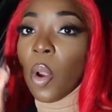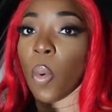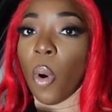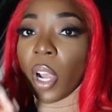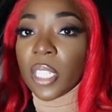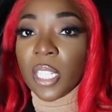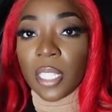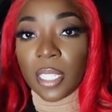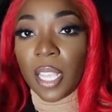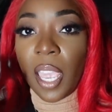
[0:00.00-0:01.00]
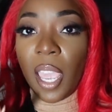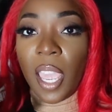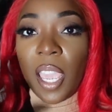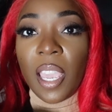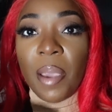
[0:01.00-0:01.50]
walked in to say,
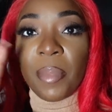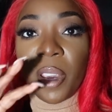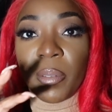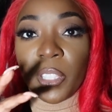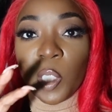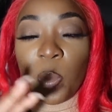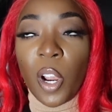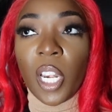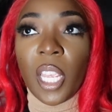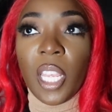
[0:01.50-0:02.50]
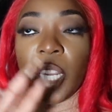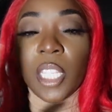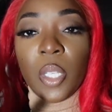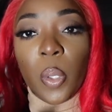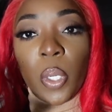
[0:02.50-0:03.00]
hey, I'm here with this party, and they
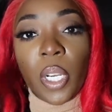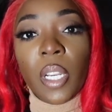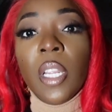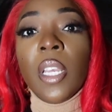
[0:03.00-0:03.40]
told her,